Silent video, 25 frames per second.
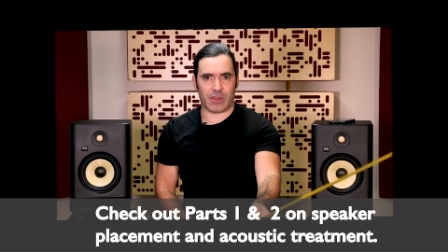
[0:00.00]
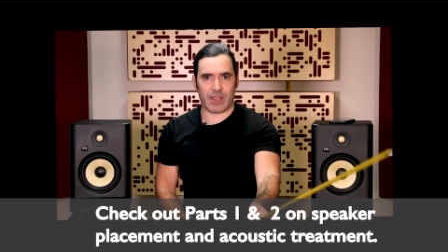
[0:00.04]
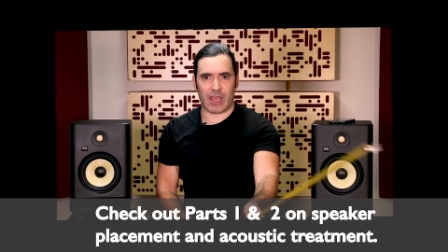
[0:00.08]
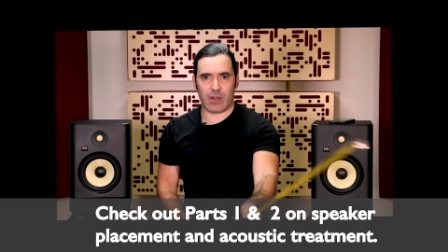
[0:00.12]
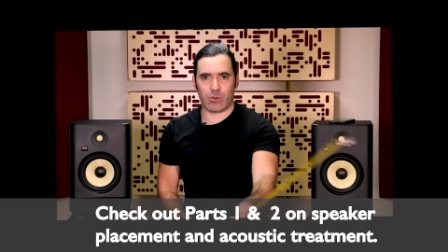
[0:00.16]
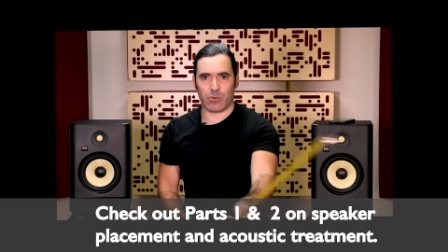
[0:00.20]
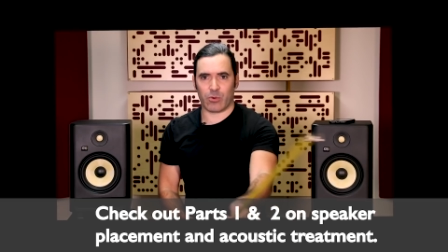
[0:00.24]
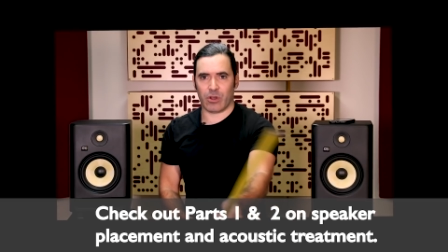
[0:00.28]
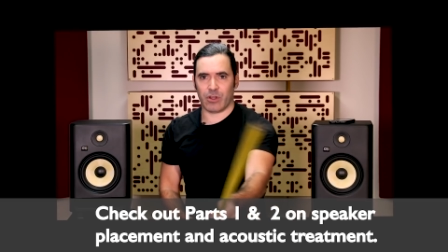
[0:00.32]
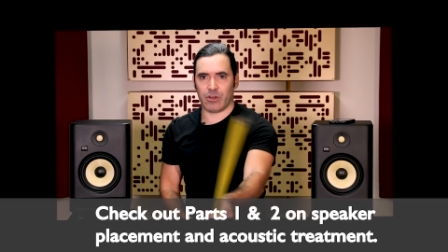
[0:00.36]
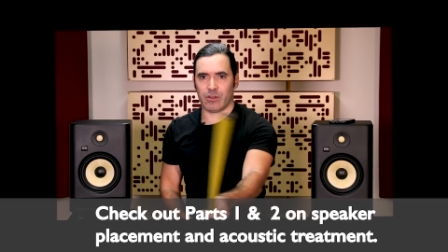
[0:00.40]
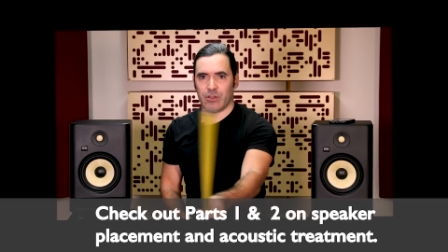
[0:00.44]

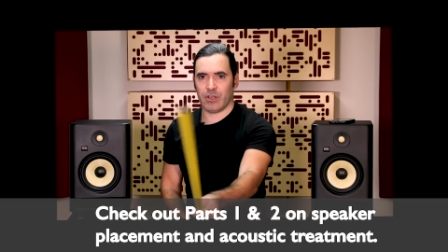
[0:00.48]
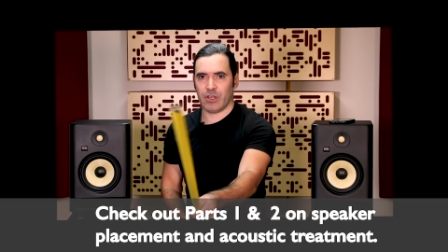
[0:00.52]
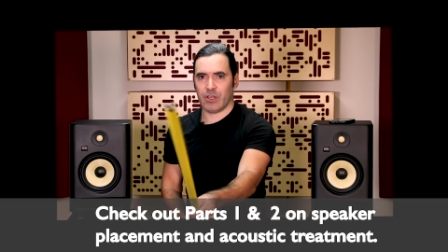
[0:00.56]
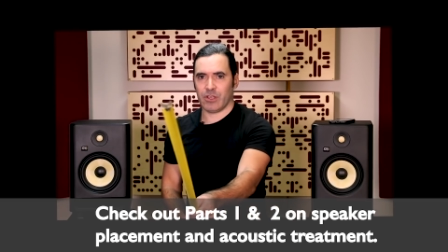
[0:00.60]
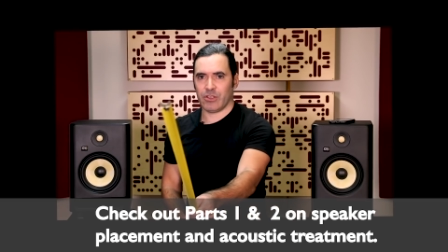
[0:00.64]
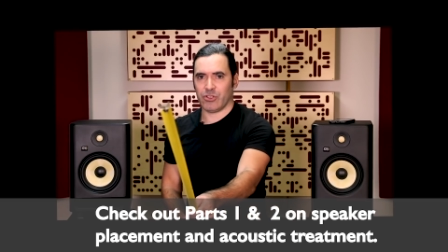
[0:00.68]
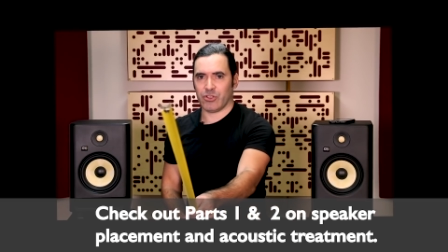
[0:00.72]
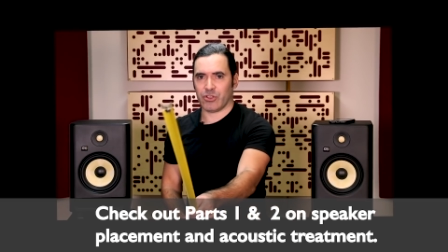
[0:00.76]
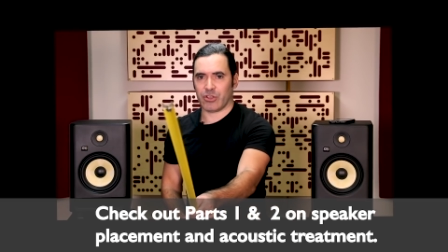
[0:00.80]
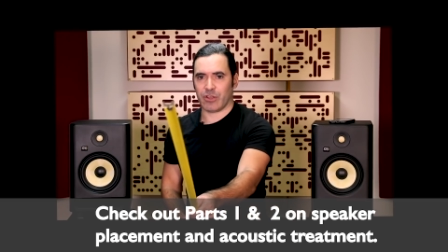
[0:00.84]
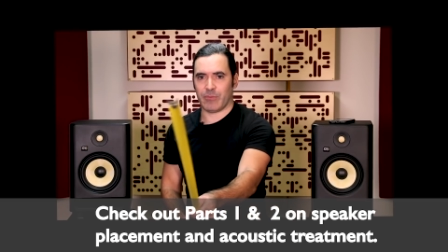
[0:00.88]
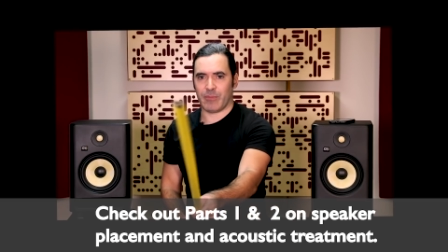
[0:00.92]
But
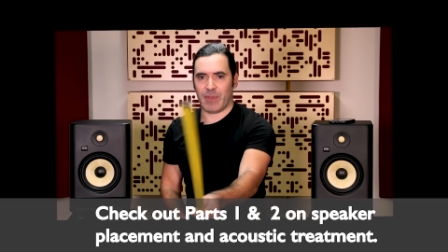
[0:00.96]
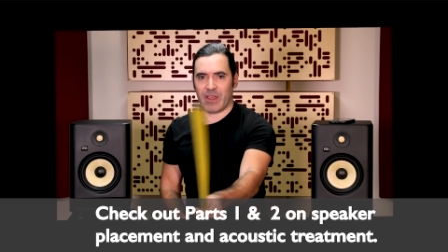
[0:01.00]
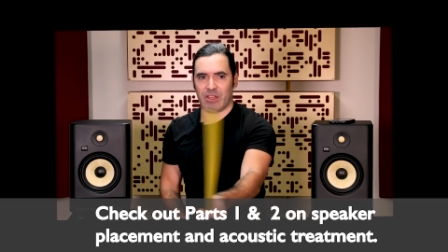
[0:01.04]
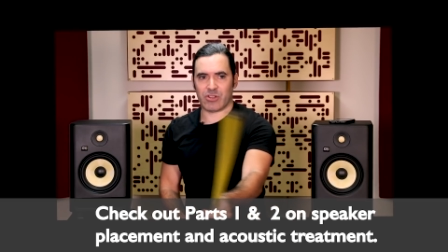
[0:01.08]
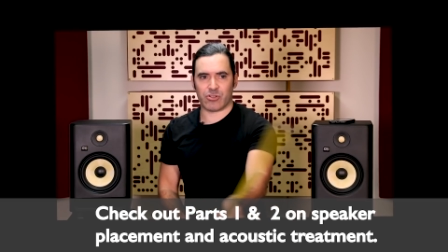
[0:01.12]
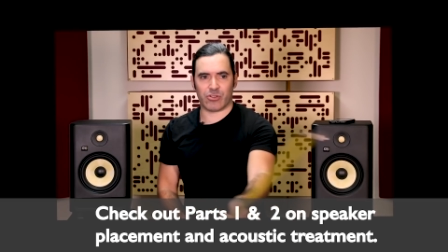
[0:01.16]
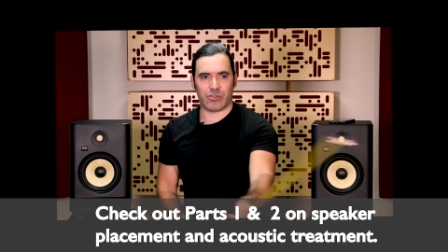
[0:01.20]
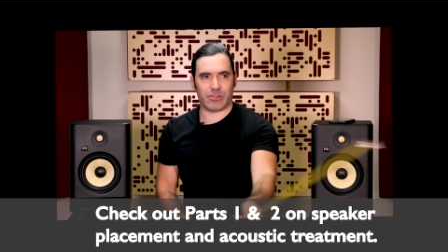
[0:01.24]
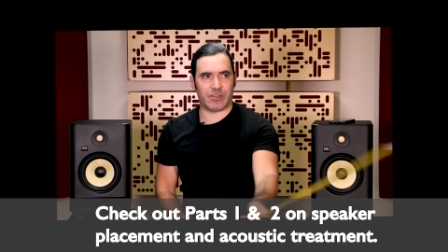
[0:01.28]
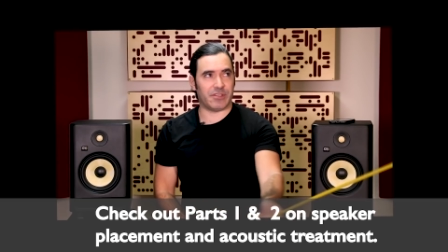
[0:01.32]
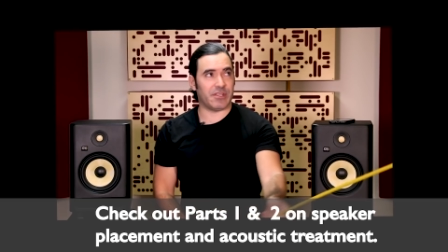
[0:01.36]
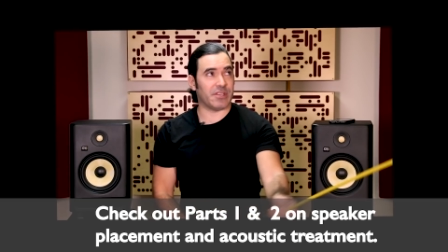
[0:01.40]
one
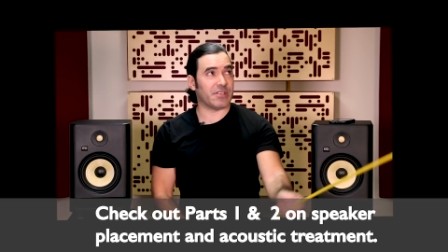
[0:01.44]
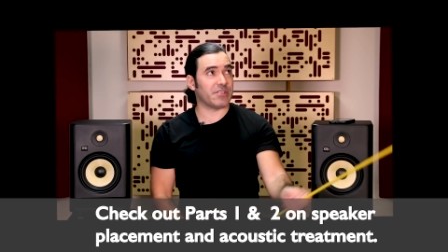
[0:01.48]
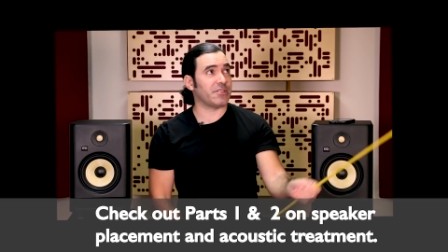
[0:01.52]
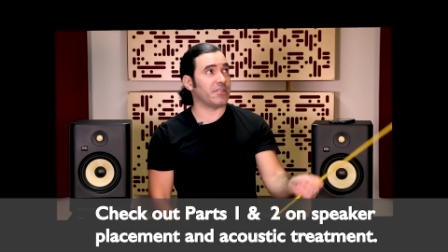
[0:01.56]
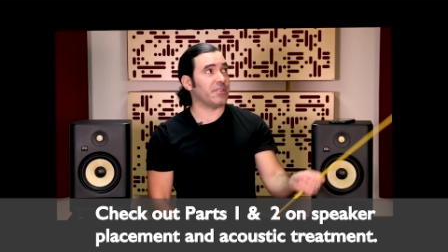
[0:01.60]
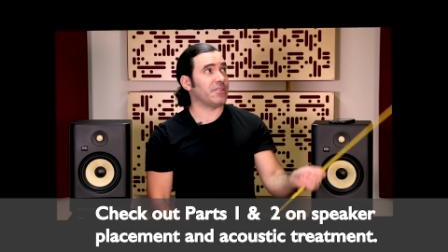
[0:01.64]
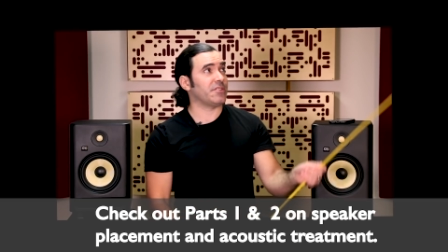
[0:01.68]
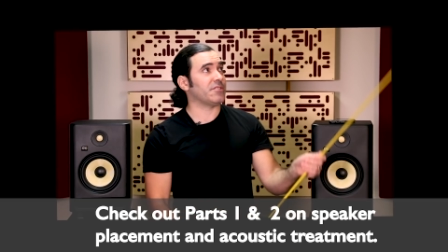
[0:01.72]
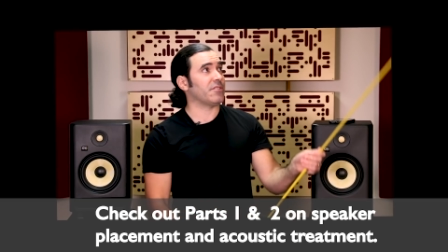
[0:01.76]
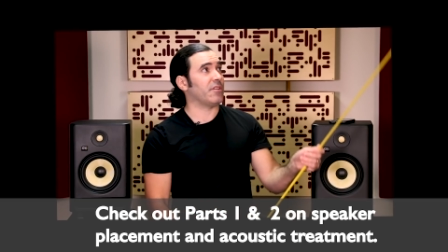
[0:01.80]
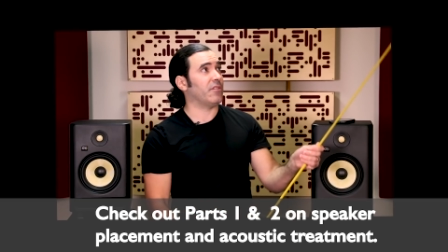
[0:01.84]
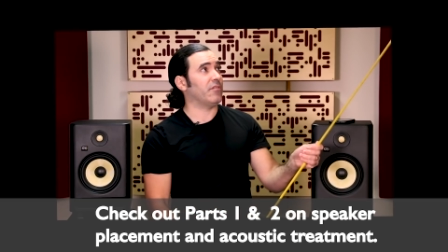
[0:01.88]
of those
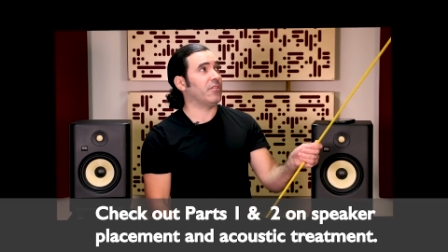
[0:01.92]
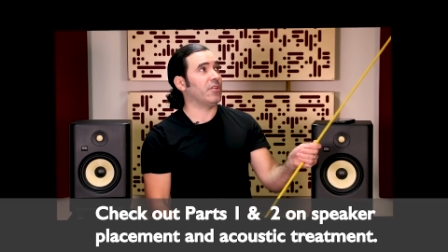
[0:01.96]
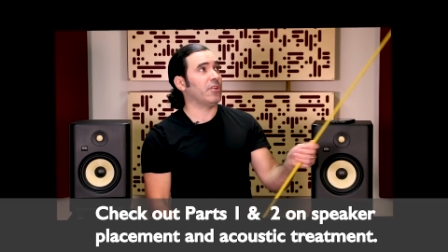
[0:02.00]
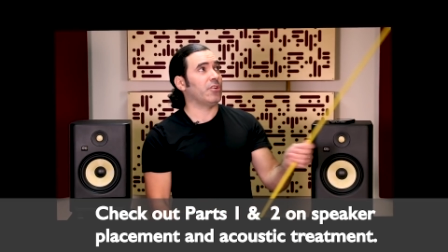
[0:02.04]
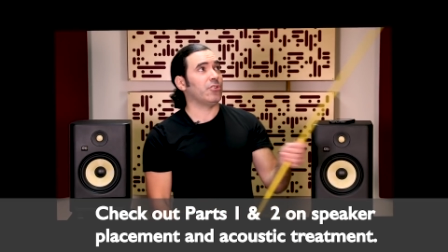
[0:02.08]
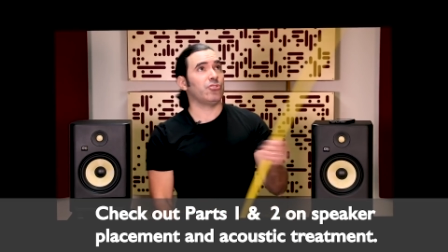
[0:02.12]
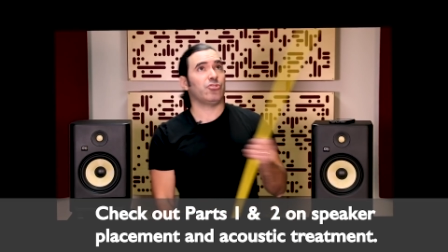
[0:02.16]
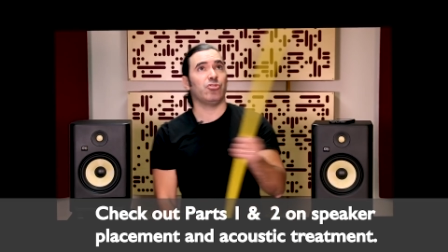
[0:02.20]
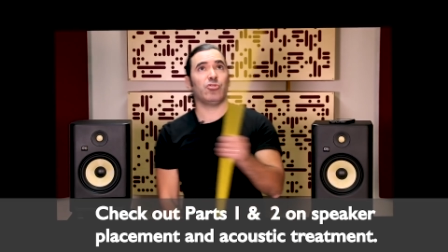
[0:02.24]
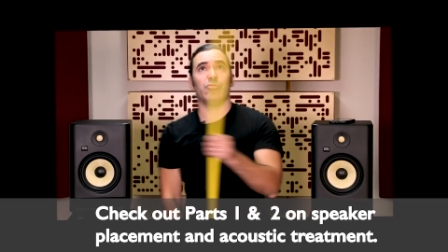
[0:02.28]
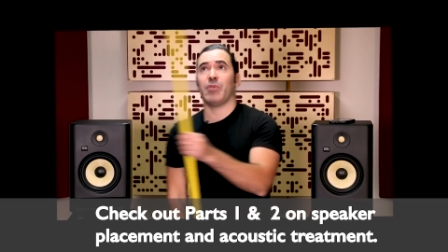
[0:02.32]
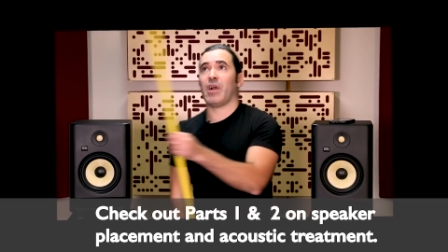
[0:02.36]

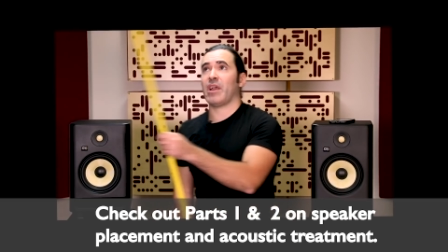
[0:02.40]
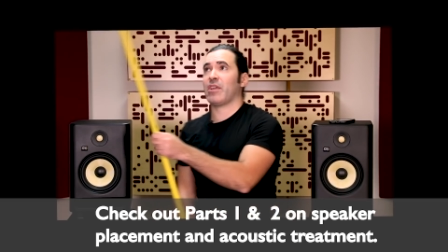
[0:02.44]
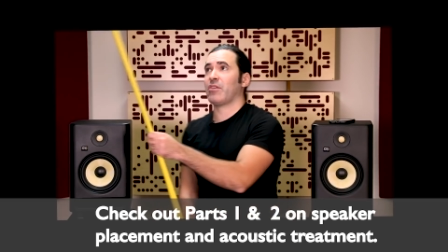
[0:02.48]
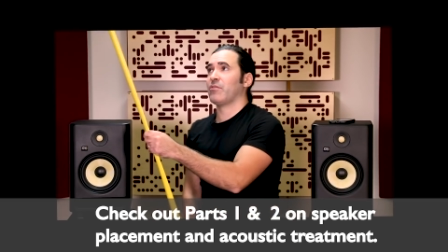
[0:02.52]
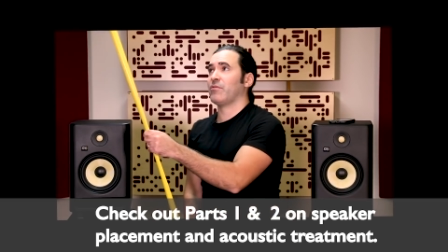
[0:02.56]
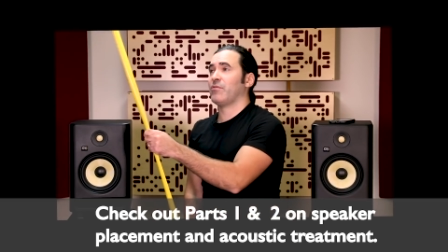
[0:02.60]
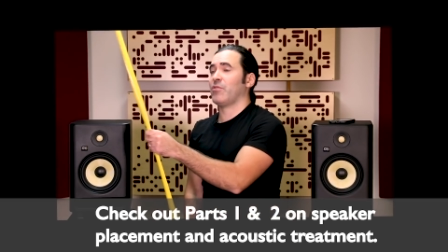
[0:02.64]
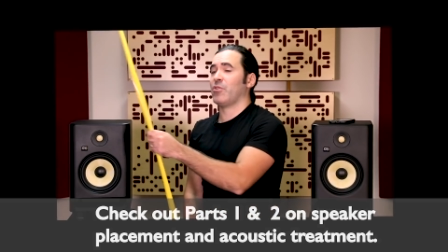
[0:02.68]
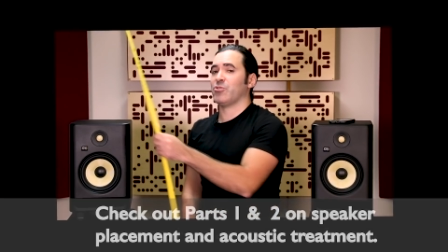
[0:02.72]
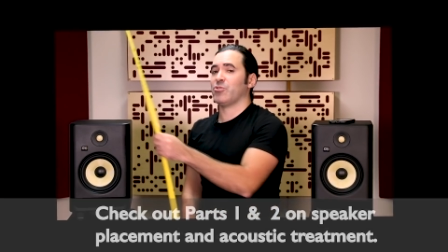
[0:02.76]
principles is that a